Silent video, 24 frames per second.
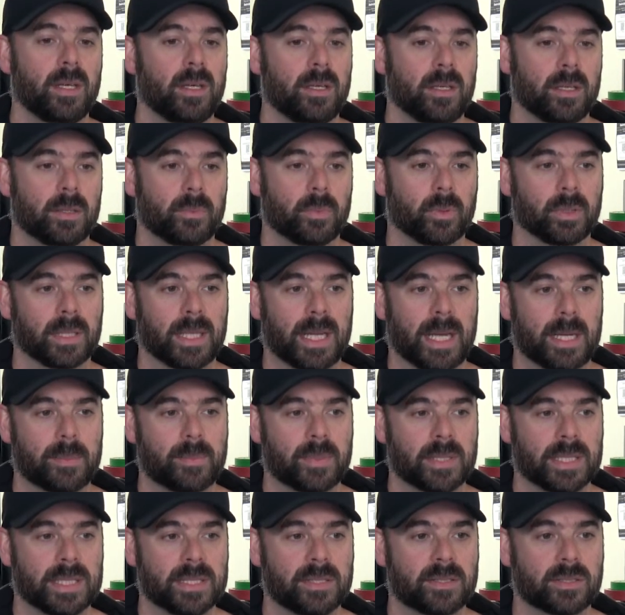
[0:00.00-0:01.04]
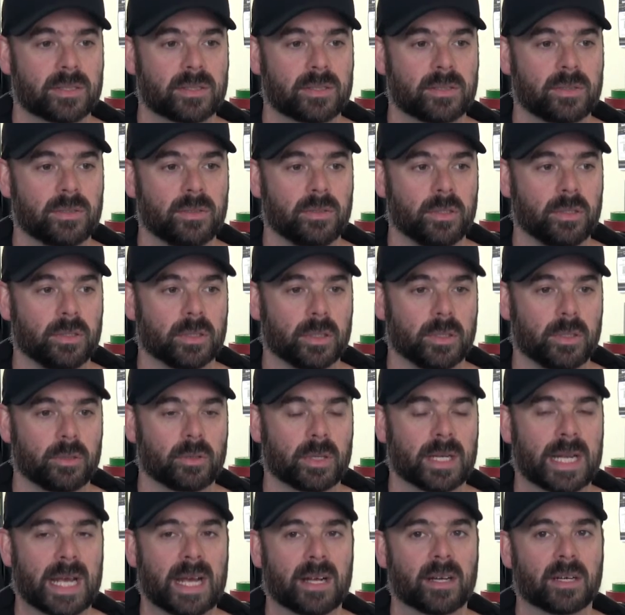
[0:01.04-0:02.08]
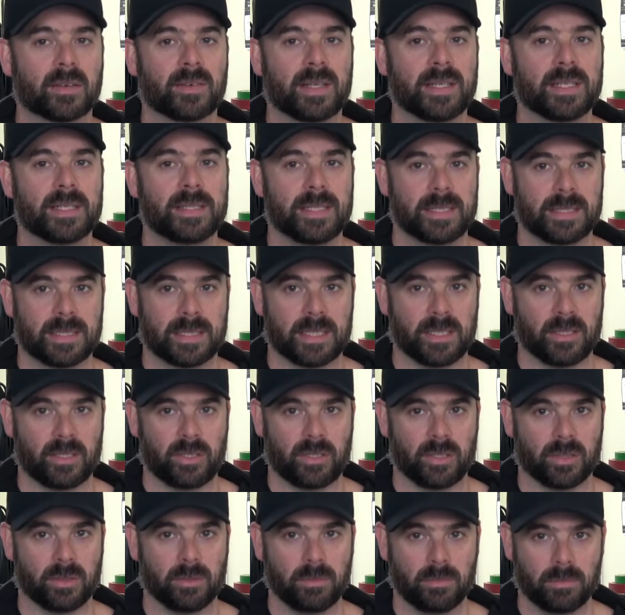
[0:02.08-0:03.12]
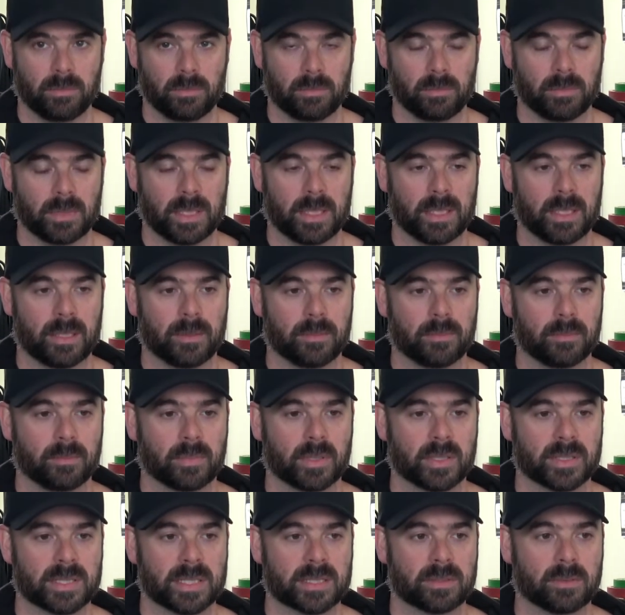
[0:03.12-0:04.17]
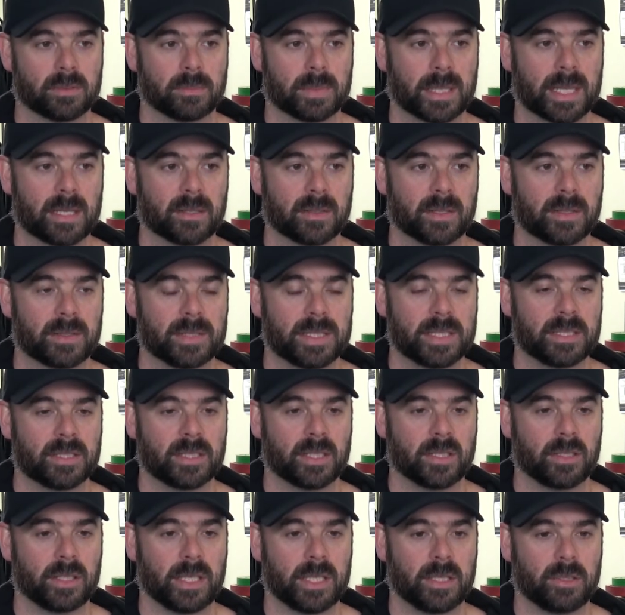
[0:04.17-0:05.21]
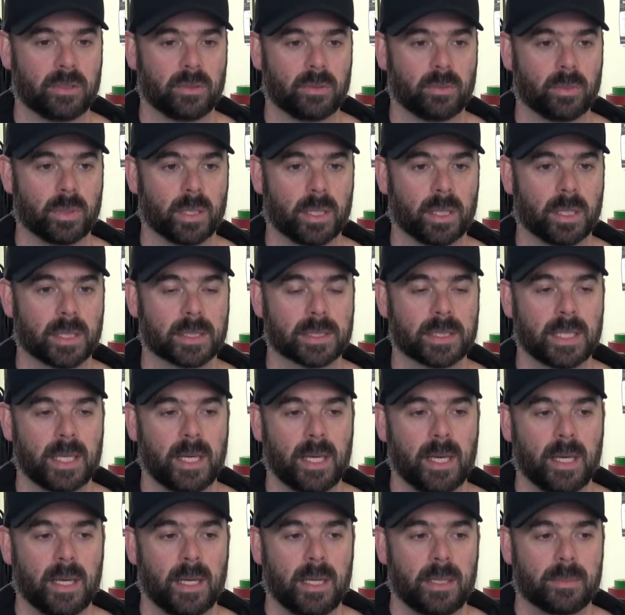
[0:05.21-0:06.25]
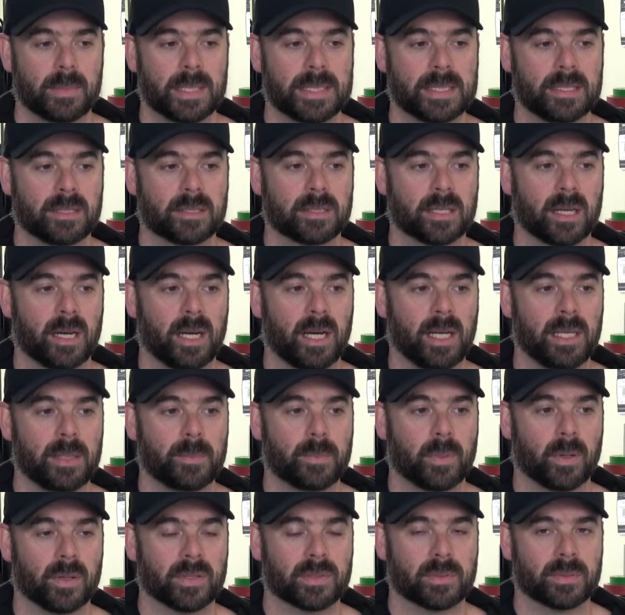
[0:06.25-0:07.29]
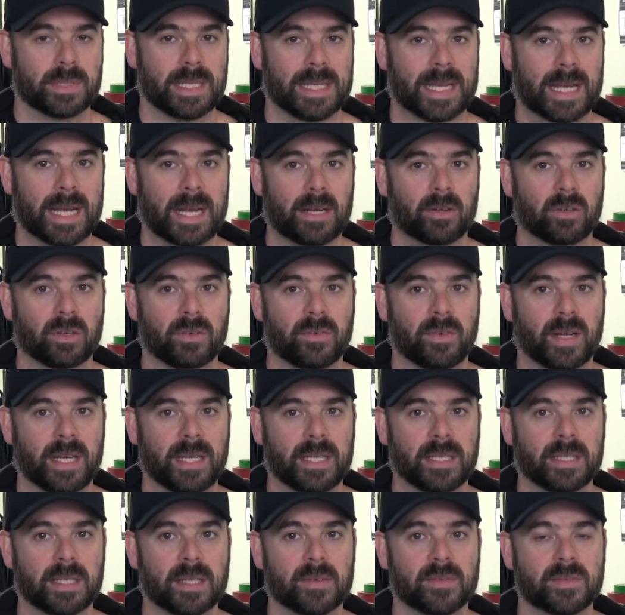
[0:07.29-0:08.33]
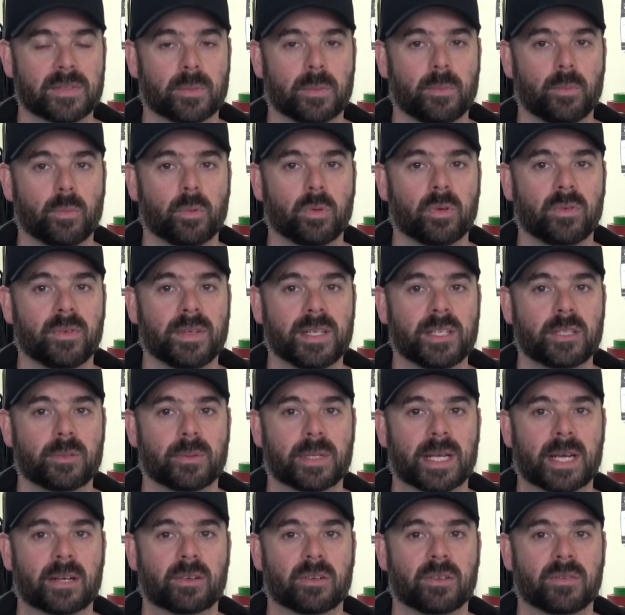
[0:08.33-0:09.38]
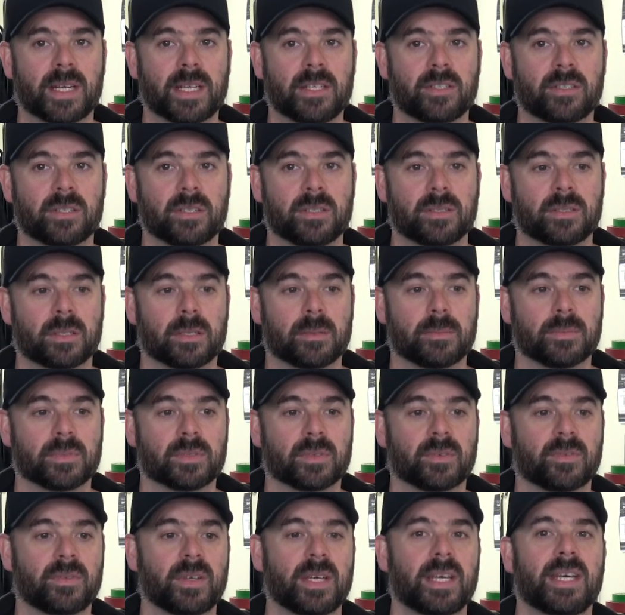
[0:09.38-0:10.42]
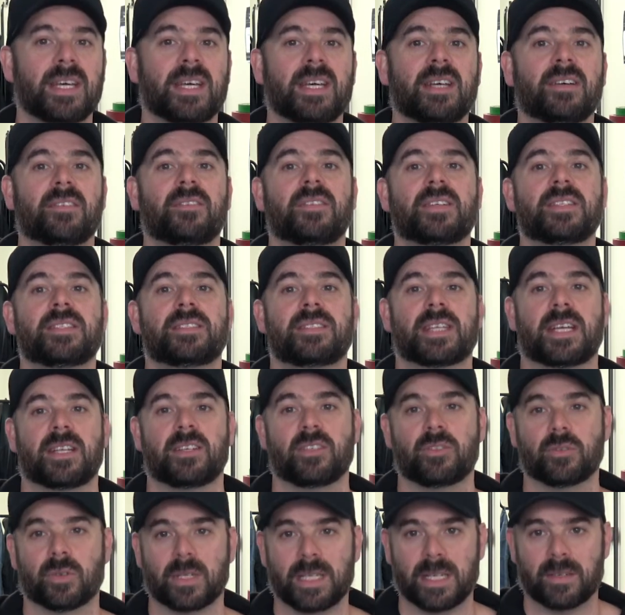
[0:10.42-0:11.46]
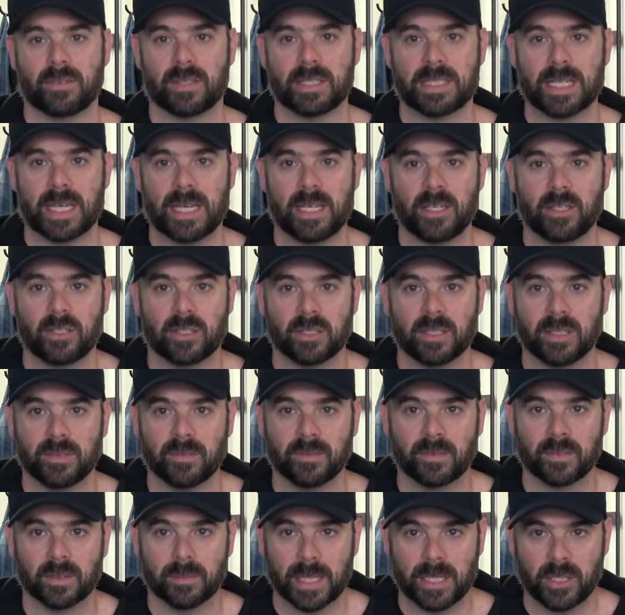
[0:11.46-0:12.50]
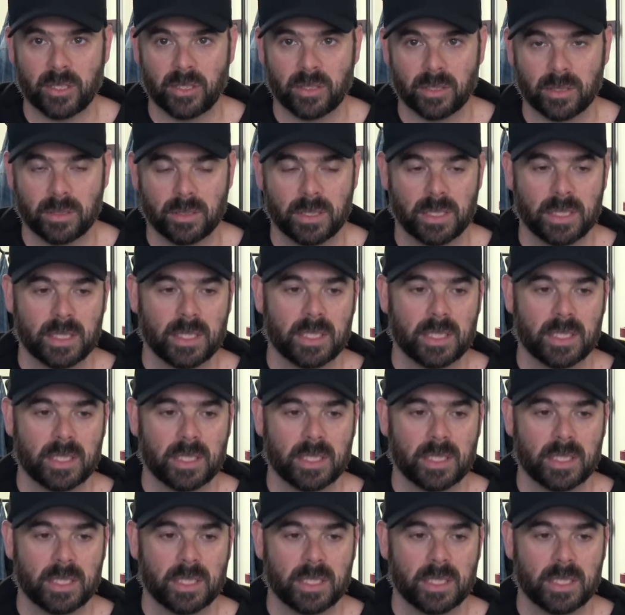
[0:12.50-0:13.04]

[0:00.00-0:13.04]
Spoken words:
And what will happen is, you're not going to aggravate the disc issue, because that's not mechanically how a disc issue works, but it's entirely possible to then aggravate and give someone more of an issue with aggravation in terms of facet joint irritation and inflammation.